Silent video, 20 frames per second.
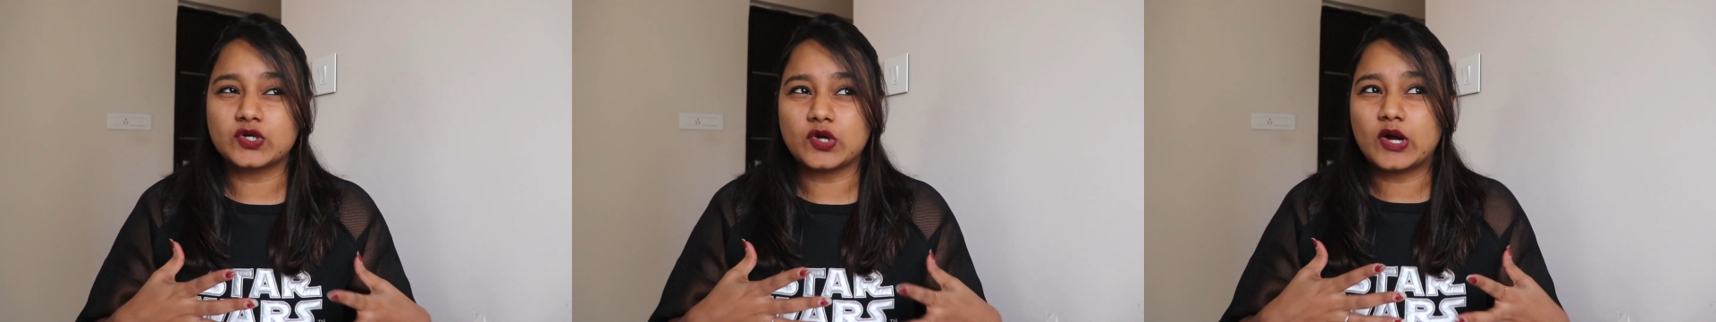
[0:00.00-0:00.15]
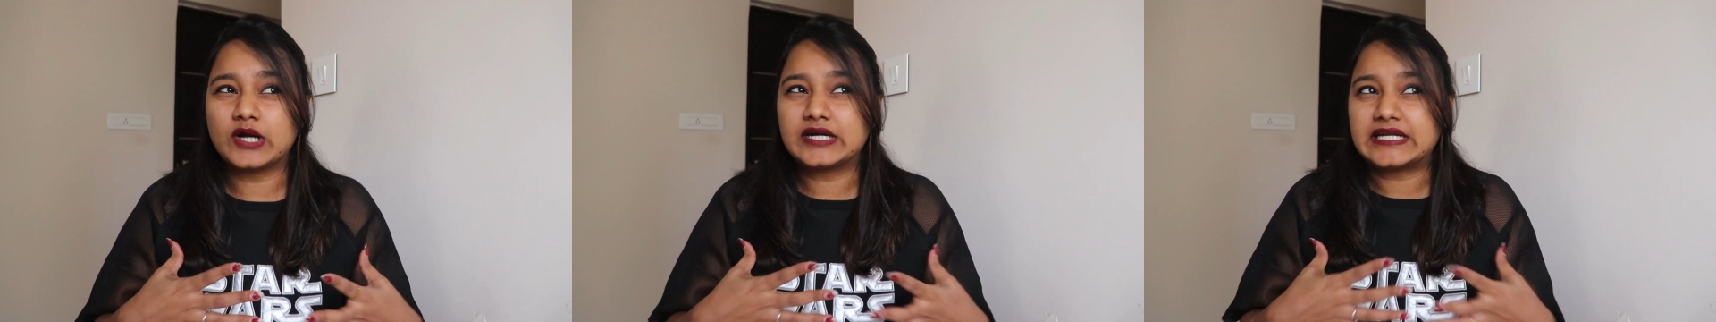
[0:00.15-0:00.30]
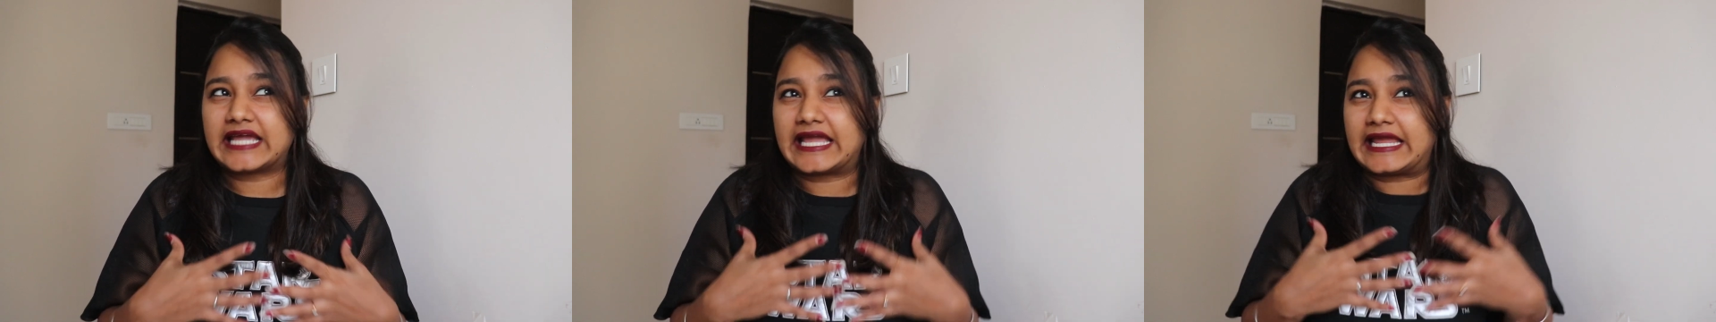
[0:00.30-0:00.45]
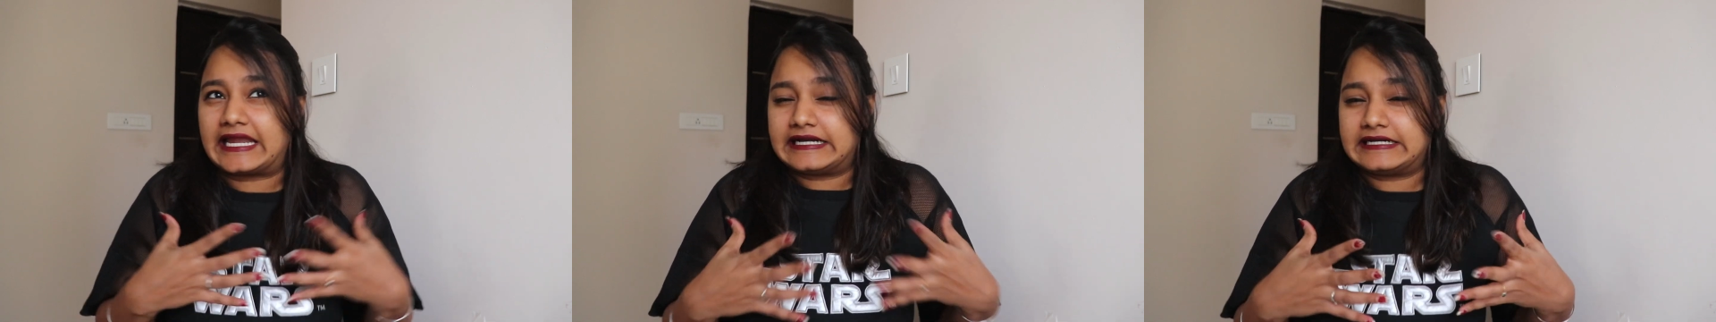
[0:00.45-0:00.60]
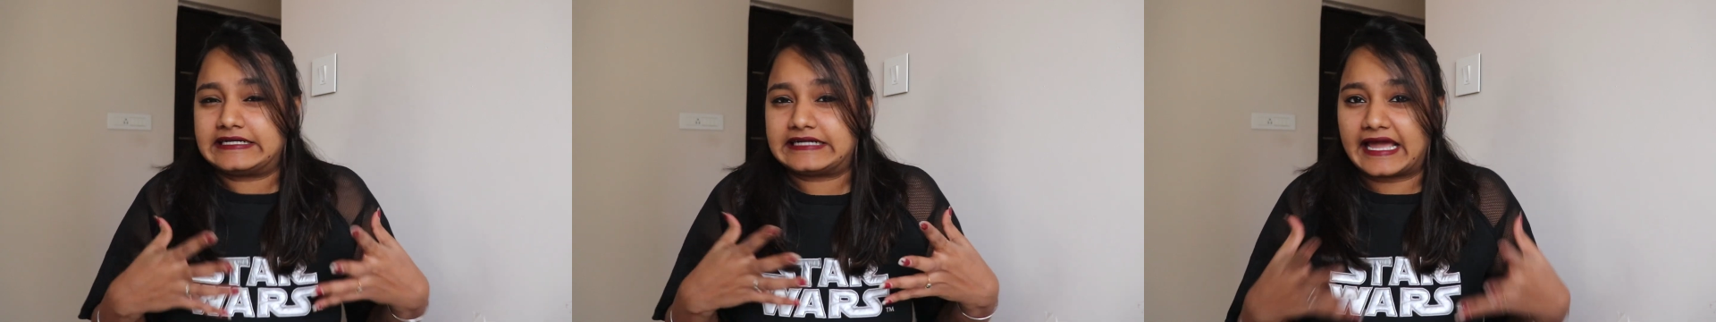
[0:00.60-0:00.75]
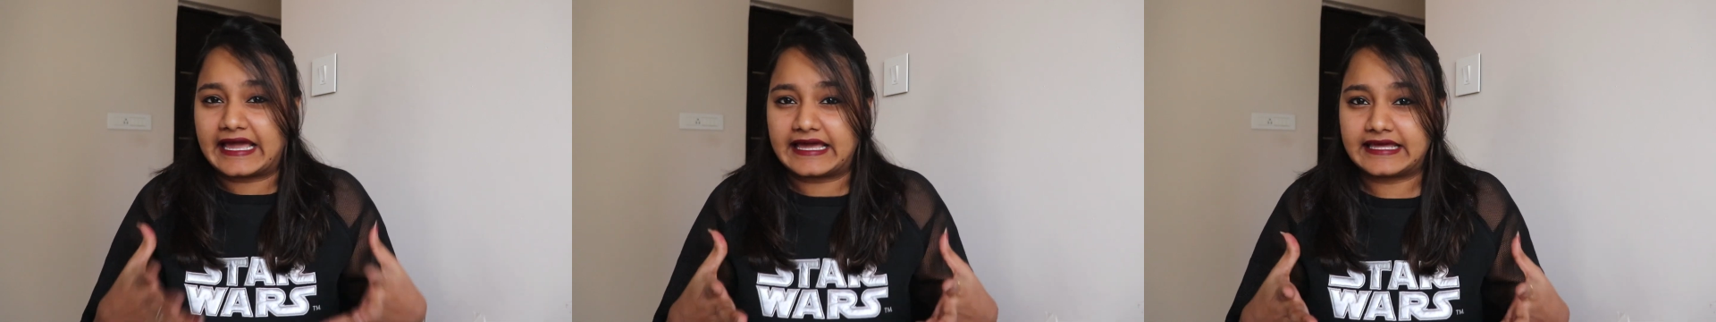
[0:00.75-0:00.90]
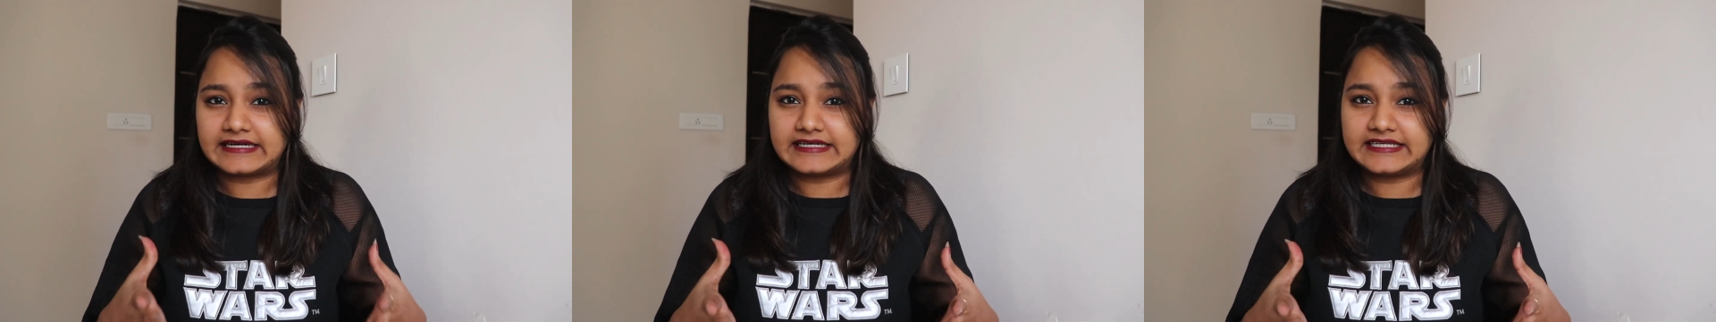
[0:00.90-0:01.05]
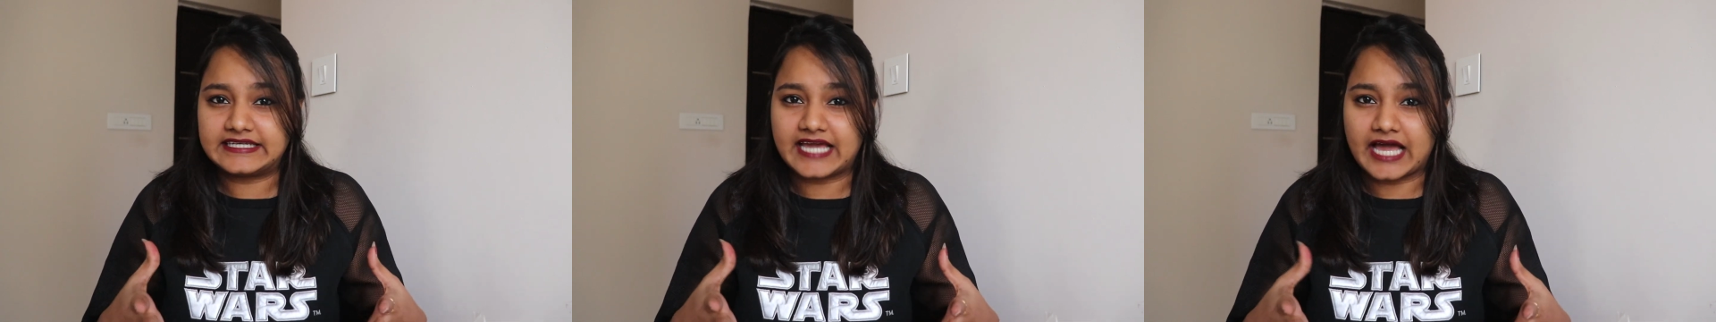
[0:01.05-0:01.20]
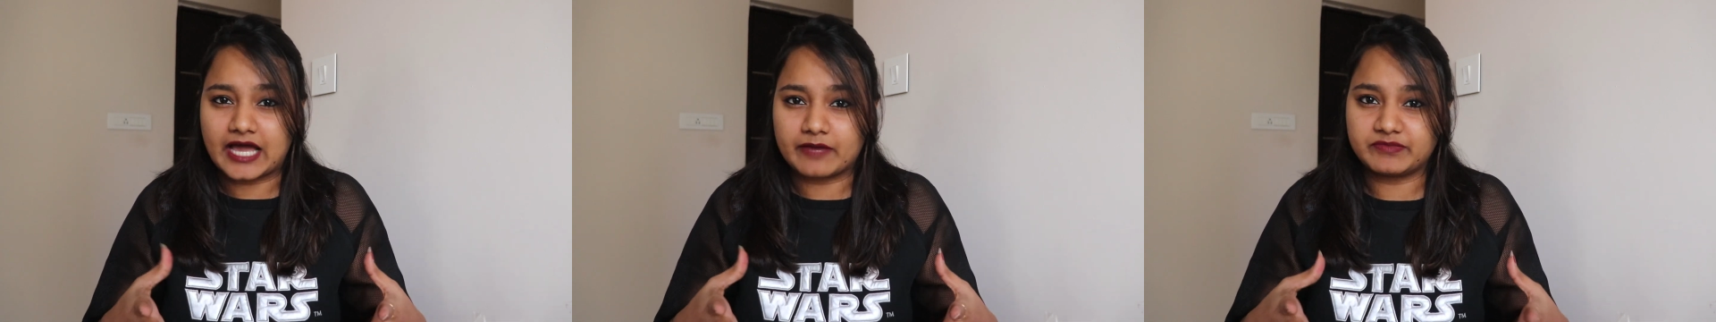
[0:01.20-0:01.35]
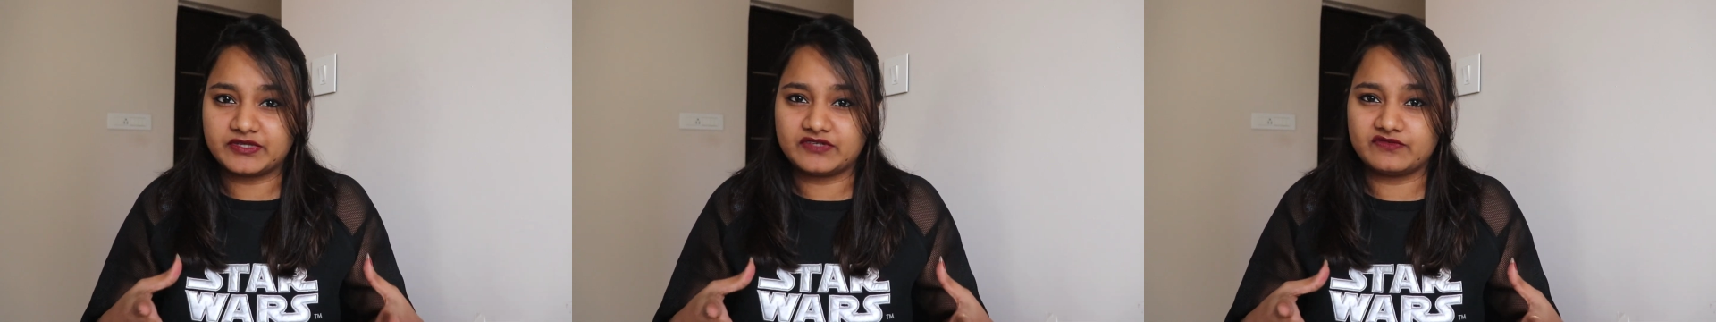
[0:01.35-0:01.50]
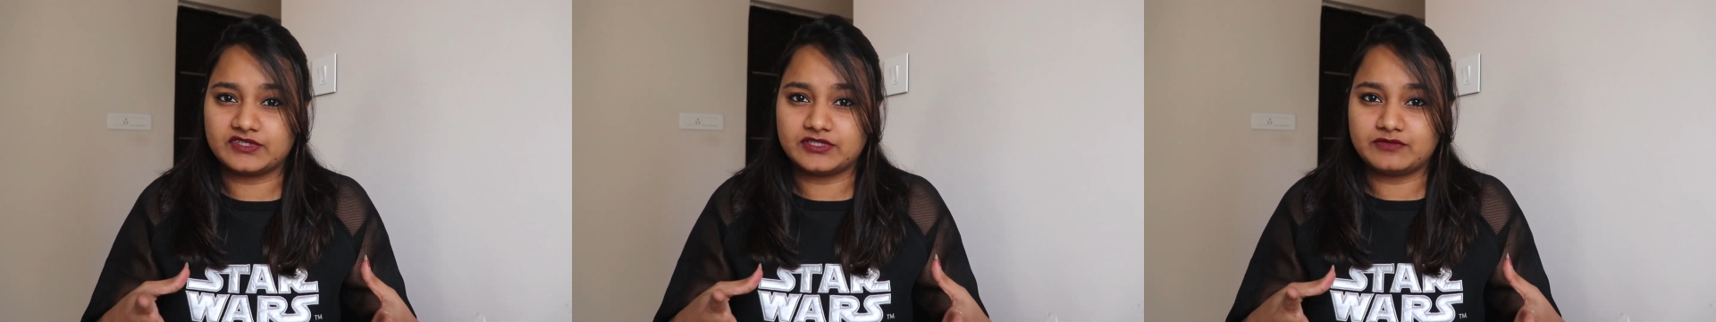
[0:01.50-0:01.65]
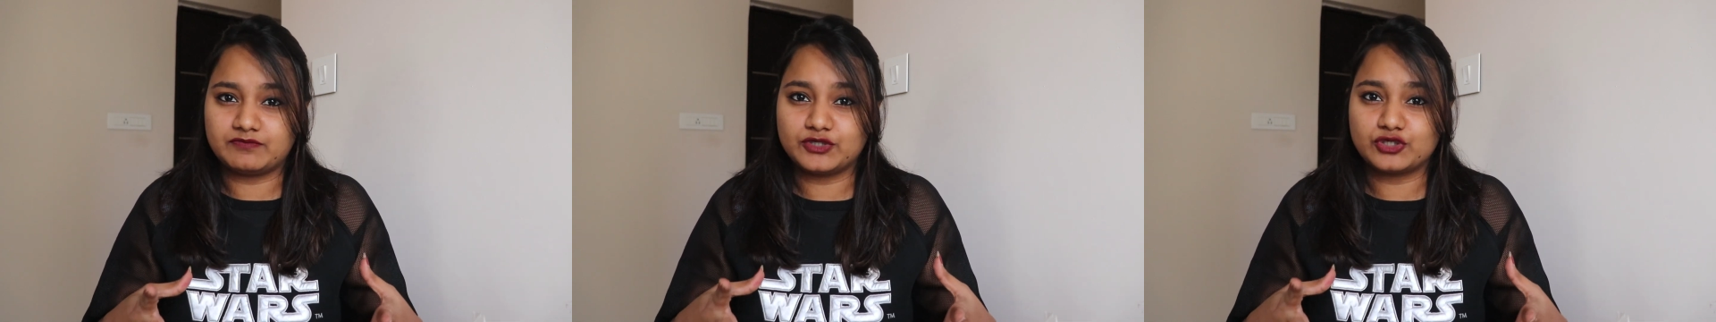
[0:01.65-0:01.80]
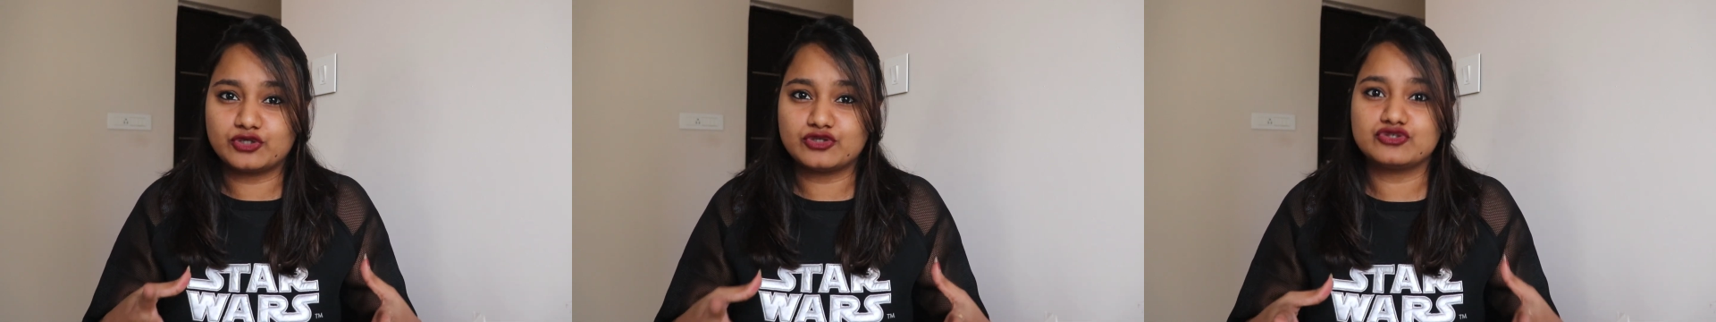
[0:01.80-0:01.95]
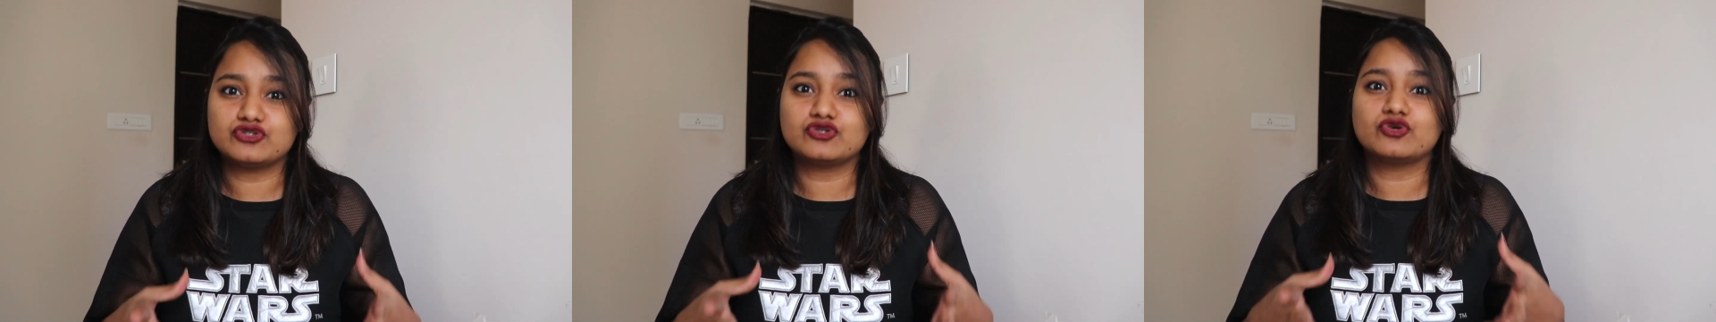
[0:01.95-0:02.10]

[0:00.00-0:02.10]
not entirely happy with because